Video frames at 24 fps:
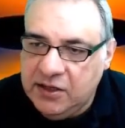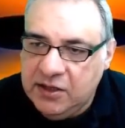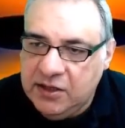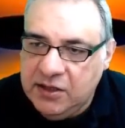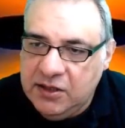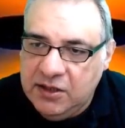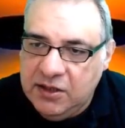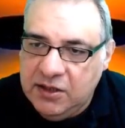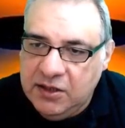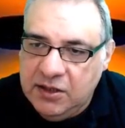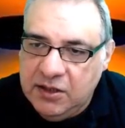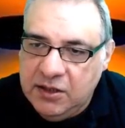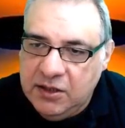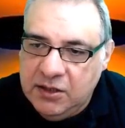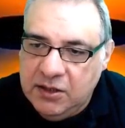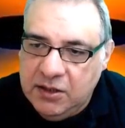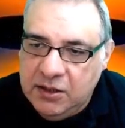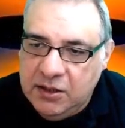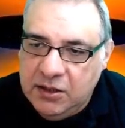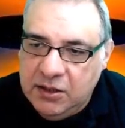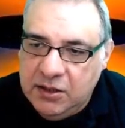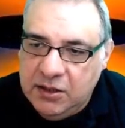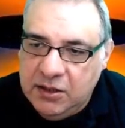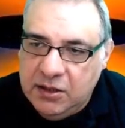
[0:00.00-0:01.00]

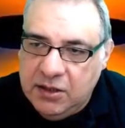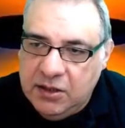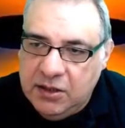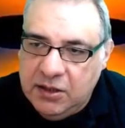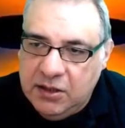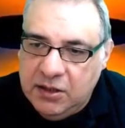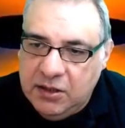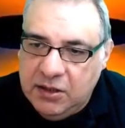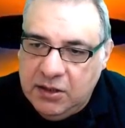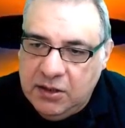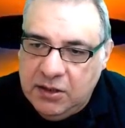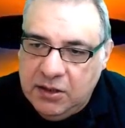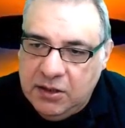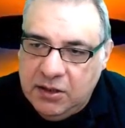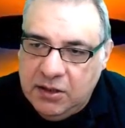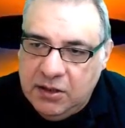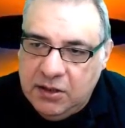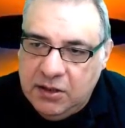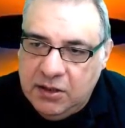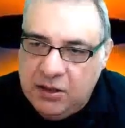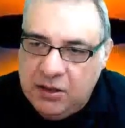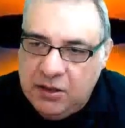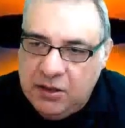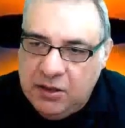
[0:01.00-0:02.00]

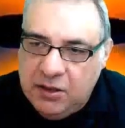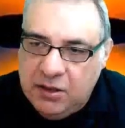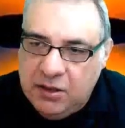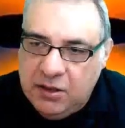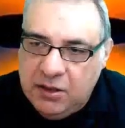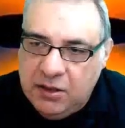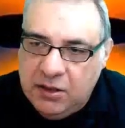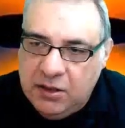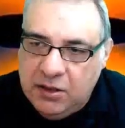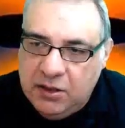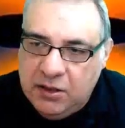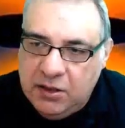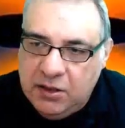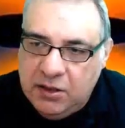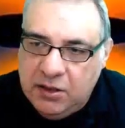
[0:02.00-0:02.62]
No one is speaking in this clip.